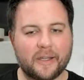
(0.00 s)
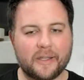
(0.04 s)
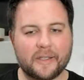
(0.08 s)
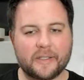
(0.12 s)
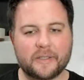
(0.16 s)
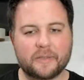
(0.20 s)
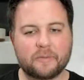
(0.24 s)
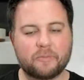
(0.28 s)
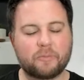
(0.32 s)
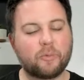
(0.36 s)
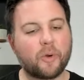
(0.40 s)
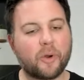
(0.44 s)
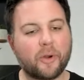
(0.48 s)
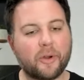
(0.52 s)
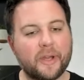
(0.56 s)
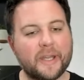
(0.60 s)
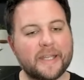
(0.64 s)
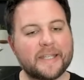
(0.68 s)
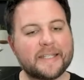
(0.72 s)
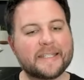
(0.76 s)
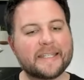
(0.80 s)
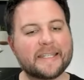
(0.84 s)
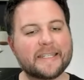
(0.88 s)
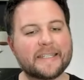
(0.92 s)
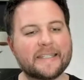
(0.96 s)
is
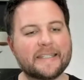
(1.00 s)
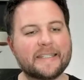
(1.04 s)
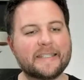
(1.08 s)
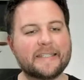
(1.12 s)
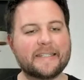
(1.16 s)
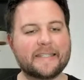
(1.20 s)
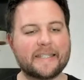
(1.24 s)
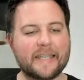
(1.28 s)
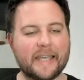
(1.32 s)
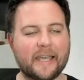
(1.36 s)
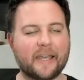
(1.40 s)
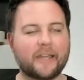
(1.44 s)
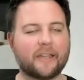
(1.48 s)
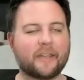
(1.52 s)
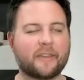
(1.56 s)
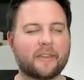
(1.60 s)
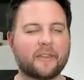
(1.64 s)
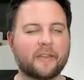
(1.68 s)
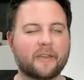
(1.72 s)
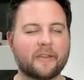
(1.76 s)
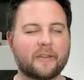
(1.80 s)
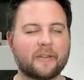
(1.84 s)
worried to death